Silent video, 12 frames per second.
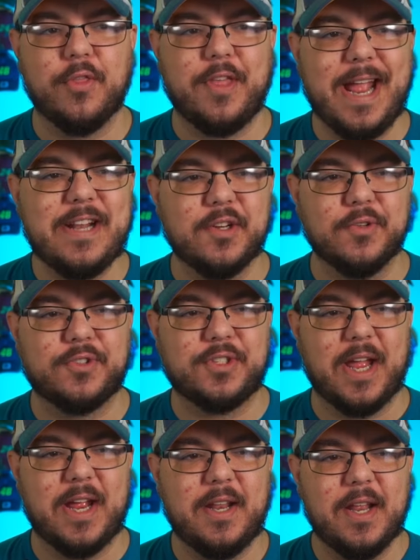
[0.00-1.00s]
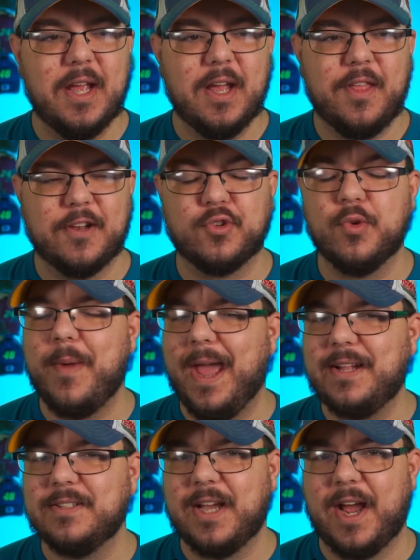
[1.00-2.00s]
they do state that Drew
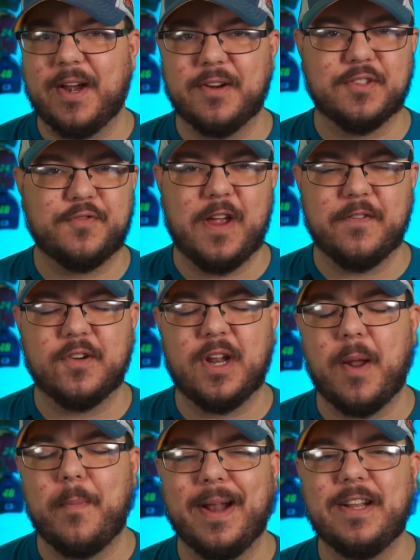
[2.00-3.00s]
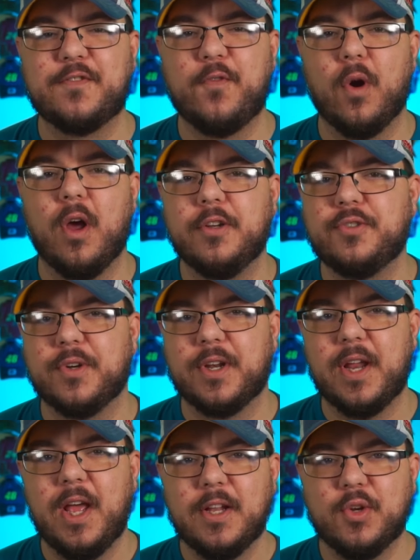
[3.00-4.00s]
McIntyre is favored at a minus
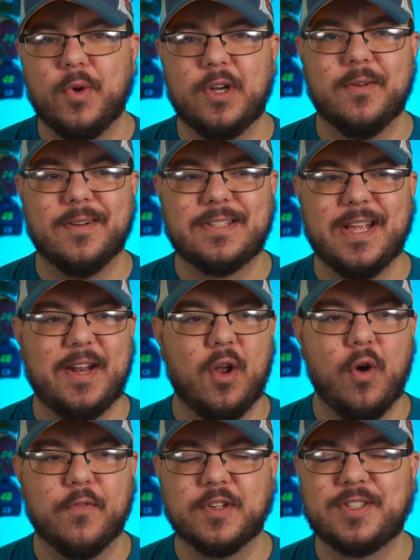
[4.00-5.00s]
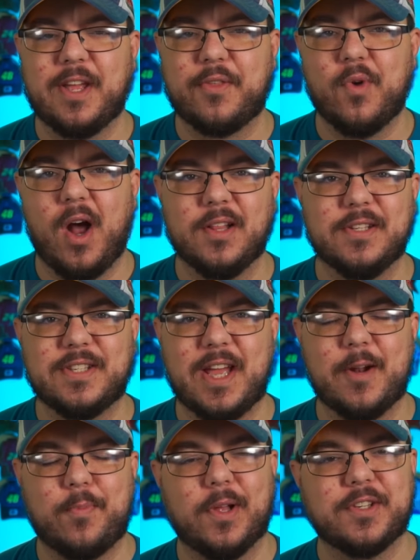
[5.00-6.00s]
400 to win and retain over Seth Rollins
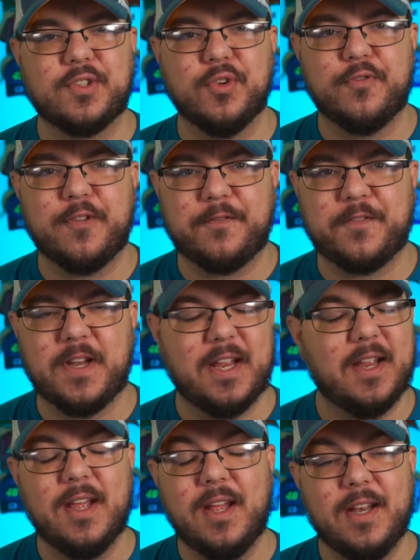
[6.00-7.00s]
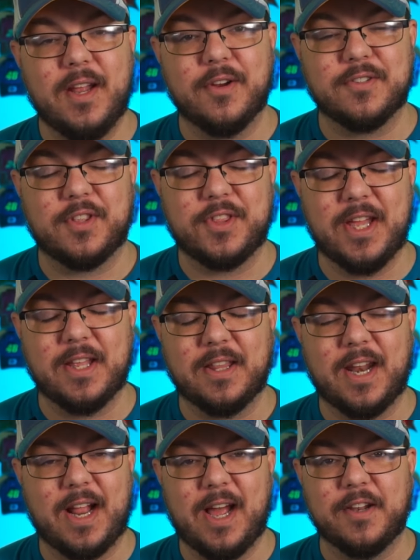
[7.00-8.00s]
at a plus 250. Now, here's the thing
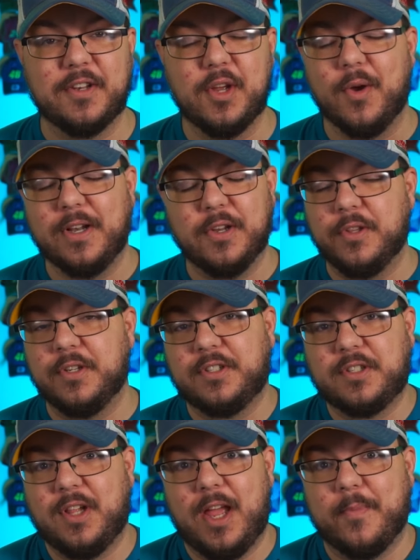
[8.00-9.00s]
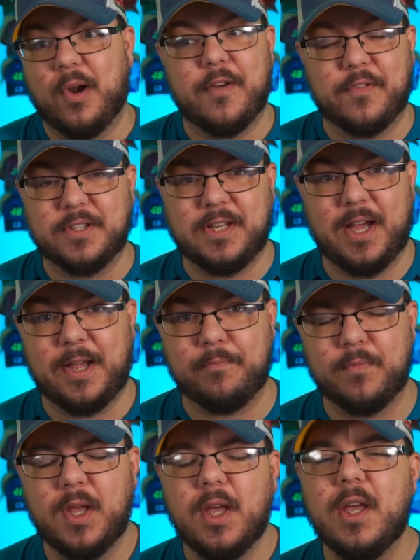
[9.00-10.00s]
that I got to do I do the disclaimer every time.
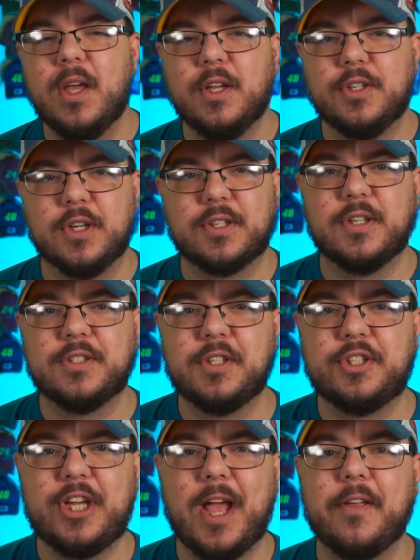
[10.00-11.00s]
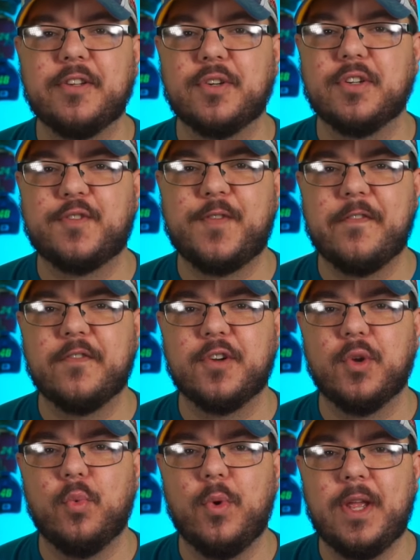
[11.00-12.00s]
Just because the challenger is favored
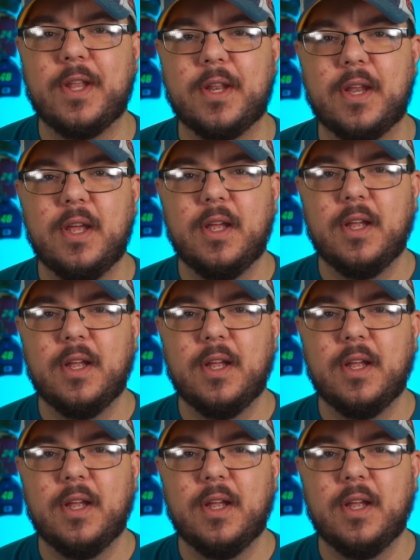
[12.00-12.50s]
to win